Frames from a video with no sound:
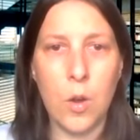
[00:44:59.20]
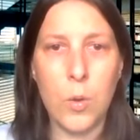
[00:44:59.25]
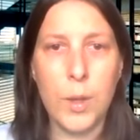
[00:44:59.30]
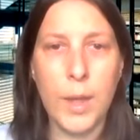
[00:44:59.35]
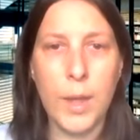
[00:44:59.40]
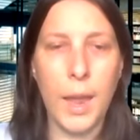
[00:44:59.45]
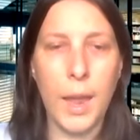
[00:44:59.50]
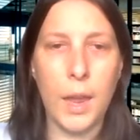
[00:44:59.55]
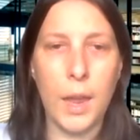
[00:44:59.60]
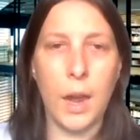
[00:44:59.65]

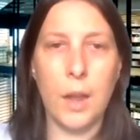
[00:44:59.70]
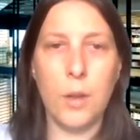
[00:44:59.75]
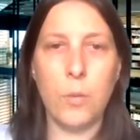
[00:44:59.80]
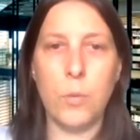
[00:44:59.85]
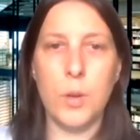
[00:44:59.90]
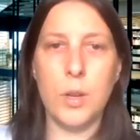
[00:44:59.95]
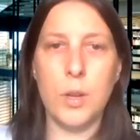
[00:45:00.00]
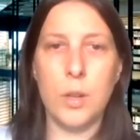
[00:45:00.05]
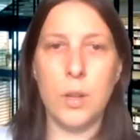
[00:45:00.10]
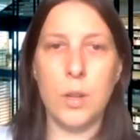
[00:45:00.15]
Okay,
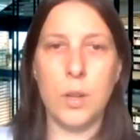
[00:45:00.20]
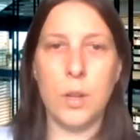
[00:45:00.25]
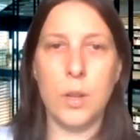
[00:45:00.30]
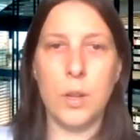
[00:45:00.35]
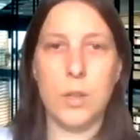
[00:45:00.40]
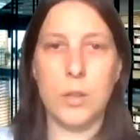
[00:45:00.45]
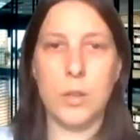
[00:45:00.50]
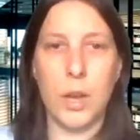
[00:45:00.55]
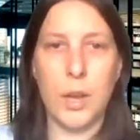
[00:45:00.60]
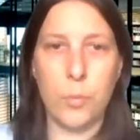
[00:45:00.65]

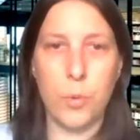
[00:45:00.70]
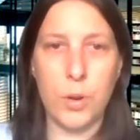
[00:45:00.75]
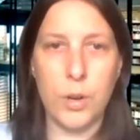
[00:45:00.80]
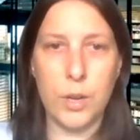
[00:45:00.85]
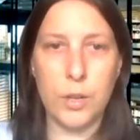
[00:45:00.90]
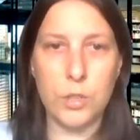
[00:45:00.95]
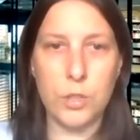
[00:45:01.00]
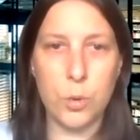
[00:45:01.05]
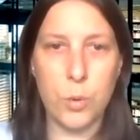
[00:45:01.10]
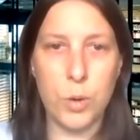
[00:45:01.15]

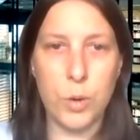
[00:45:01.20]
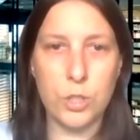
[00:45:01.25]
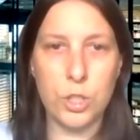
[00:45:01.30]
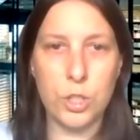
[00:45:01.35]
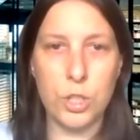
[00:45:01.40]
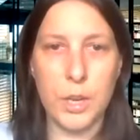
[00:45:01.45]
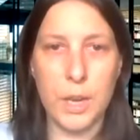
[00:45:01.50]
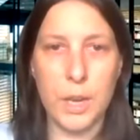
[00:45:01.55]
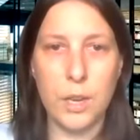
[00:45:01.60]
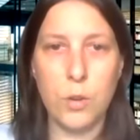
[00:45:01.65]
here's a
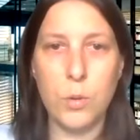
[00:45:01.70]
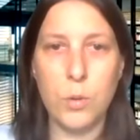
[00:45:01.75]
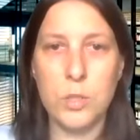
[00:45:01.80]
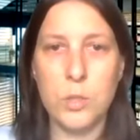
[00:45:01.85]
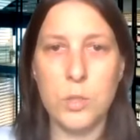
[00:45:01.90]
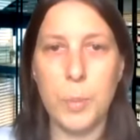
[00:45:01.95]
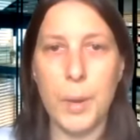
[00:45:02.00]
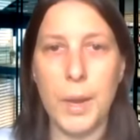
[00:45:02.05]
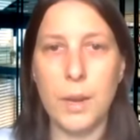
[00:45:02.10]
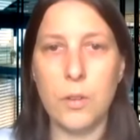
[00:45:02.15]
question. Can you
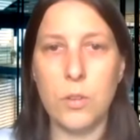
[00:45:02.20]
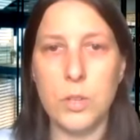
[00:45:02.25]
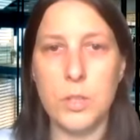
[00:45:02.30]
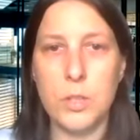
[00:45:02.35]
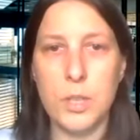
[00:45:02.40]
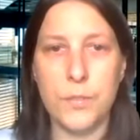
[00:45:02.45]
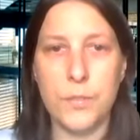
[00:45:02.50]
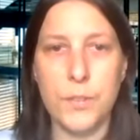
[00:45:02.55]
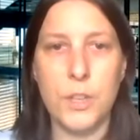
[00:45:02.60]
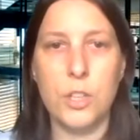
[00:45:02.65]
expand on
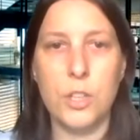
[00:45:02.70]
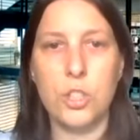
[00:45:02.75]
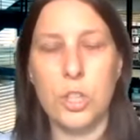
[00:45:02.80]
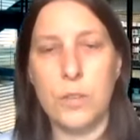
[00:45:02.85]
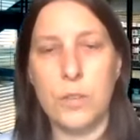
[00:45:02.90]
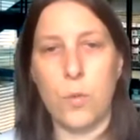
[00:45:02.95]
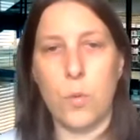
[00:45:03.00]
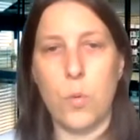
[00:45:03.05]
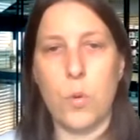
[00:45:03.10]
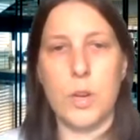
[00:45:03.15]
definition of